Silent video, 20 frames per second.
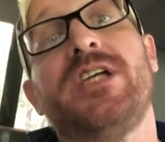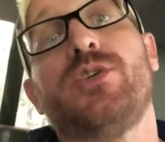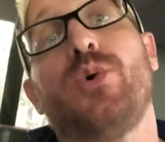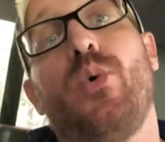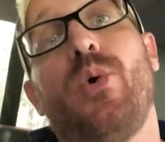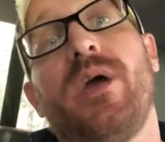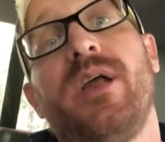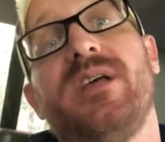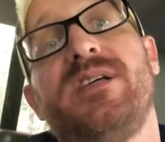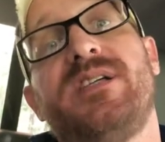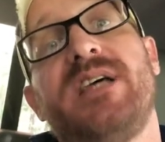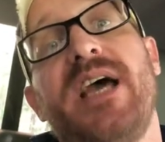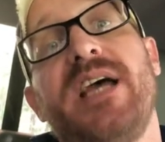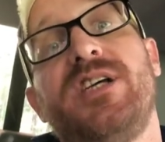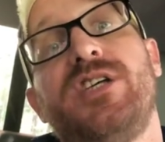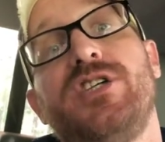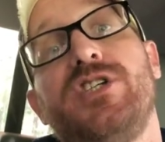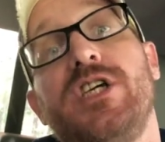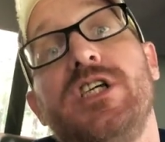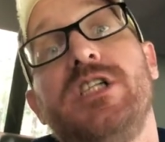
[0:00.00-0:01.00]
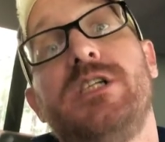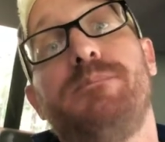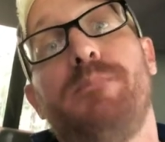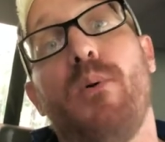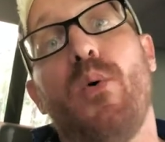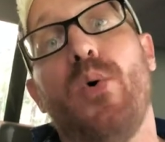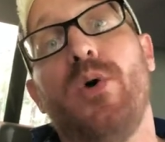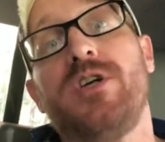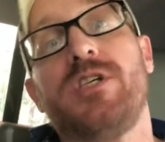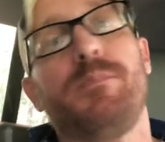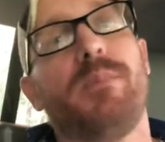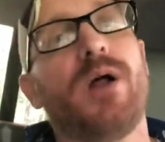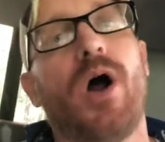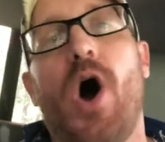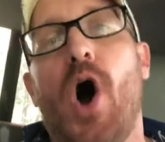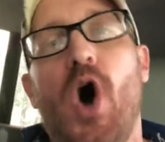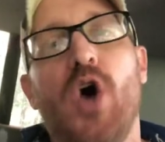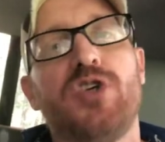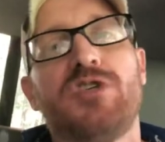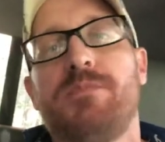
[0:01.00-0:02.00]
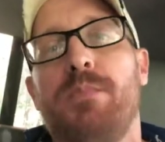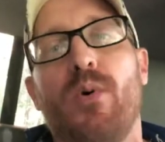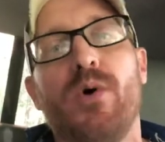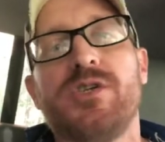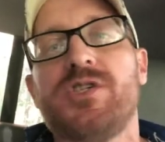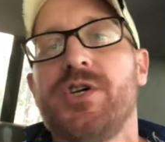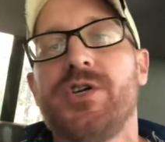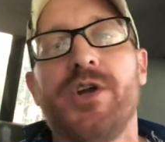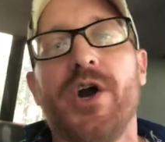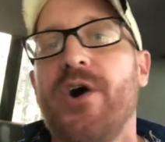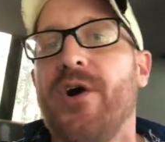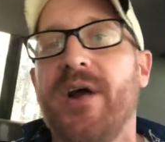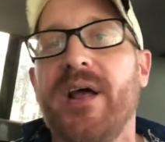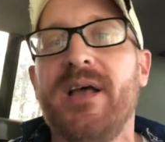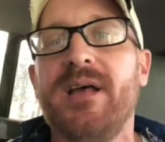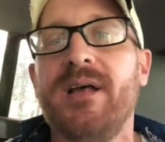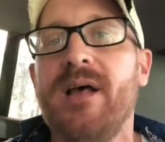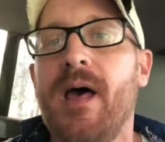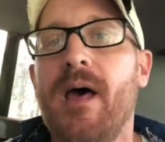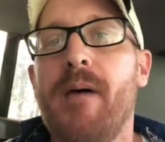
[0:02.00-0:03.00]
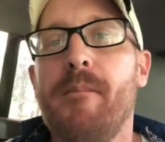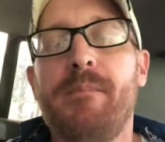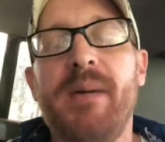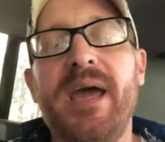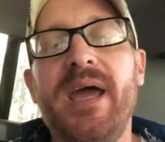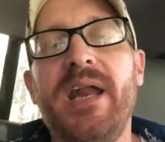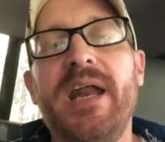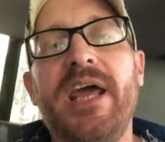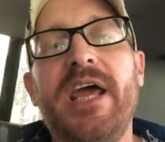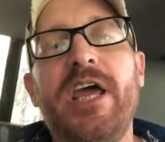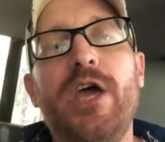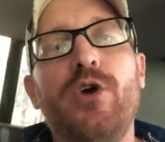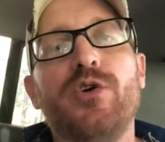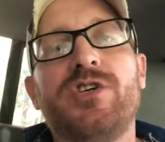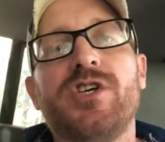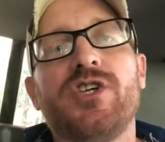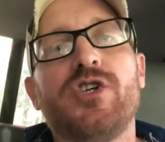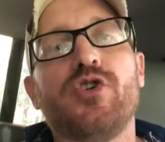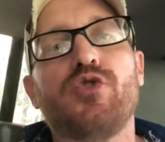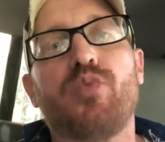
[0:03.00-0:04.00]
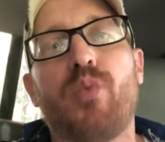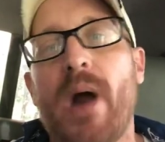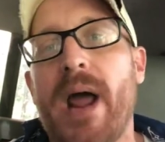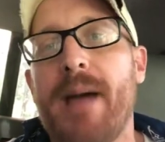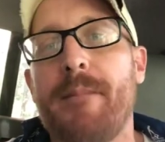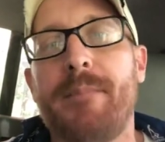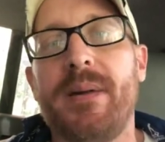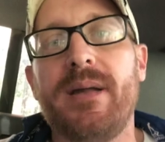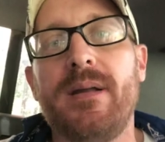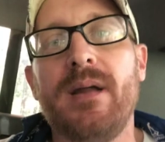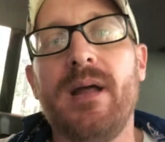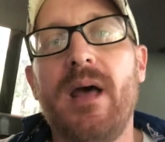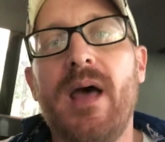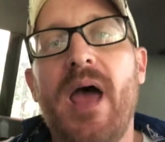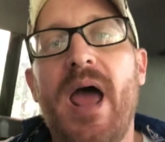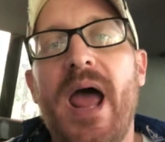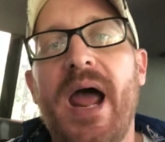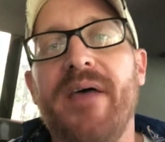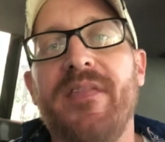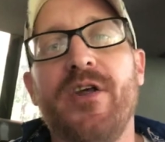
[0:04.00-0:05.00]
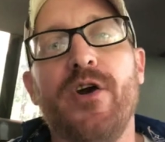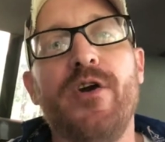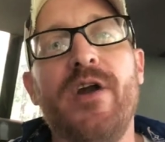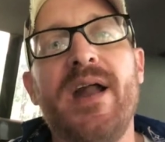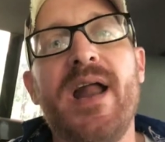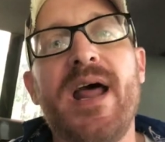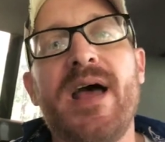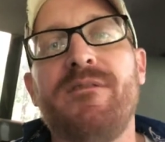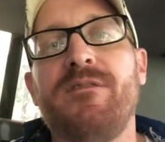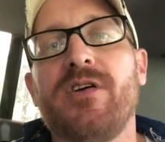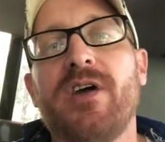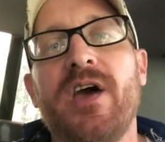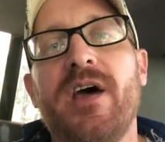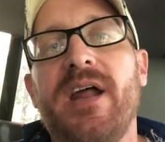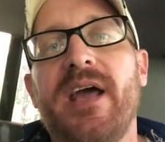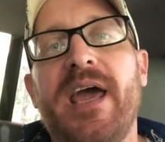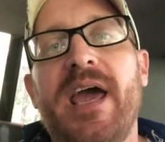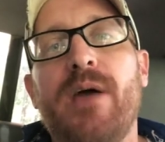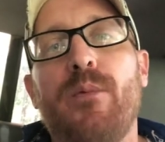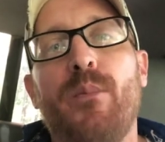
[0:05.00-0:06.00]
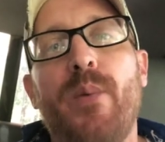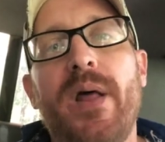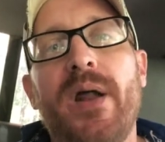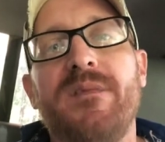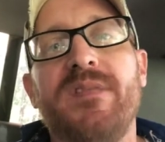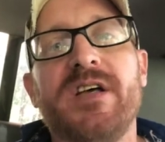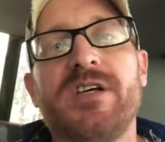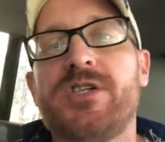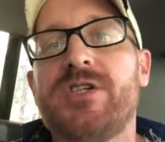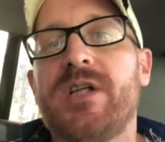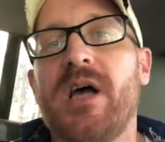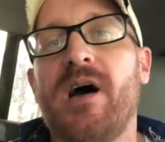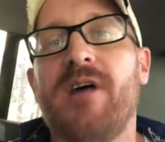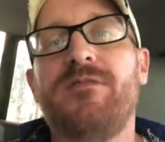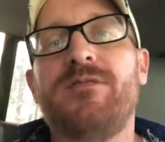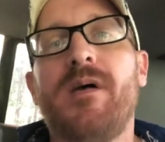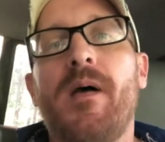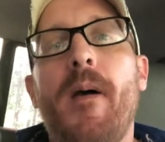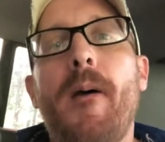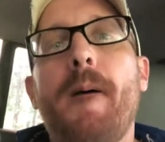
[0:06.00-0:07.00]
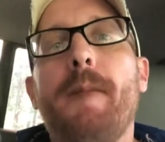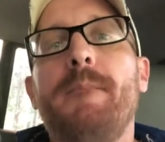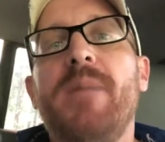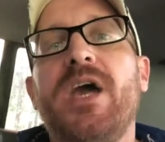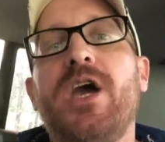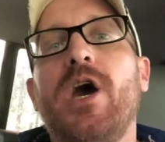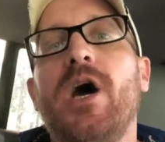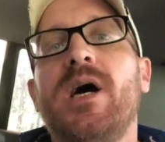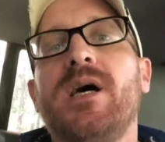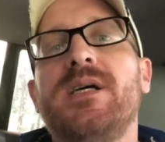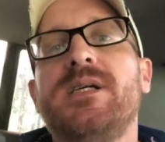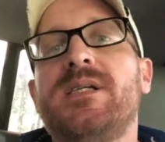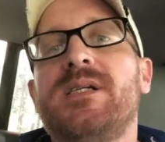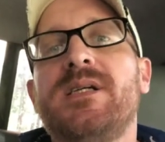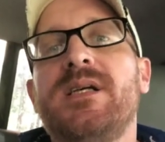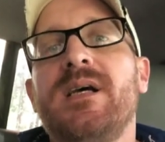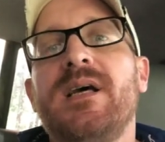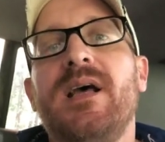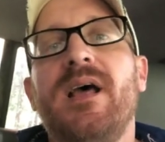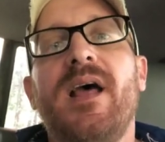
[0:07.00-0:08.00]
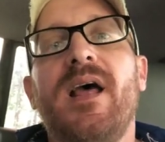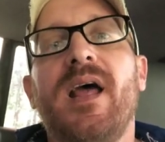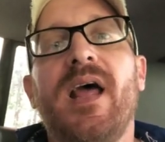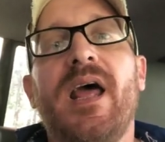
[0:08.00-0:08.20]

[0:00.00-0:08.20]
dirtiest organizations in sports, but all sports are dirty. PD uses is rampant, and they're never going to get rid of this stuff because